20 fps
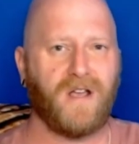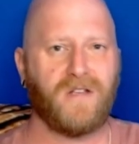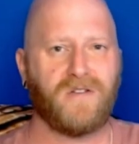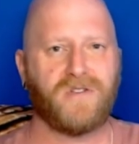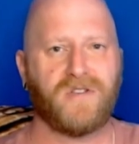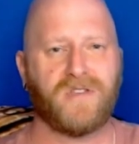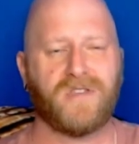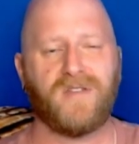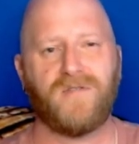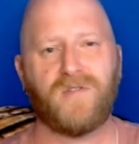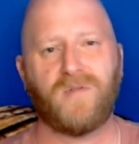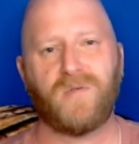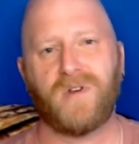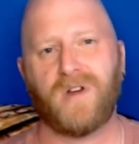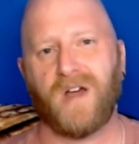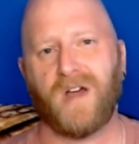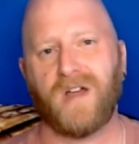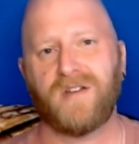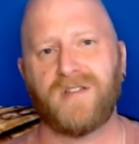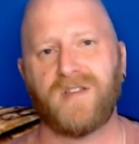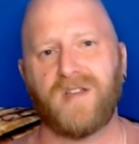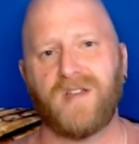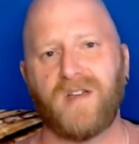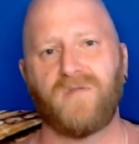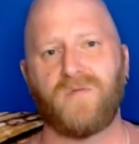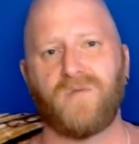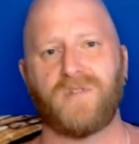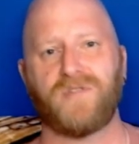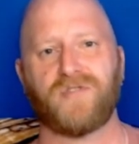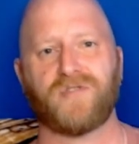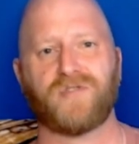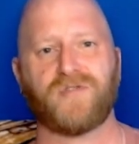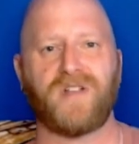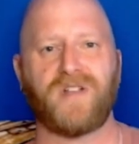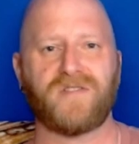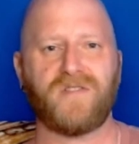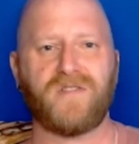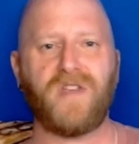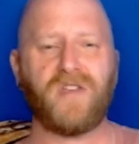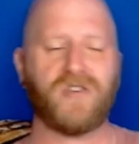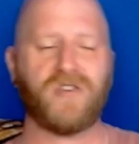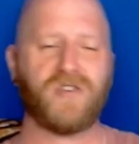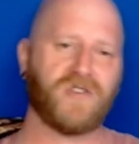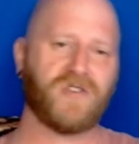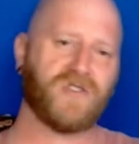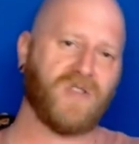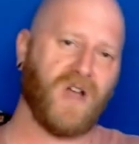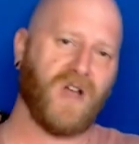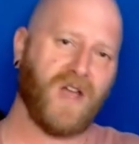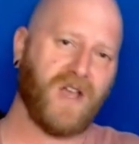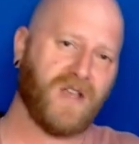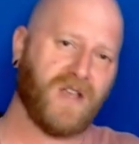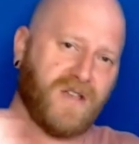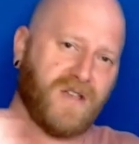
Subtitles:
to give you an idea of what the translation is like,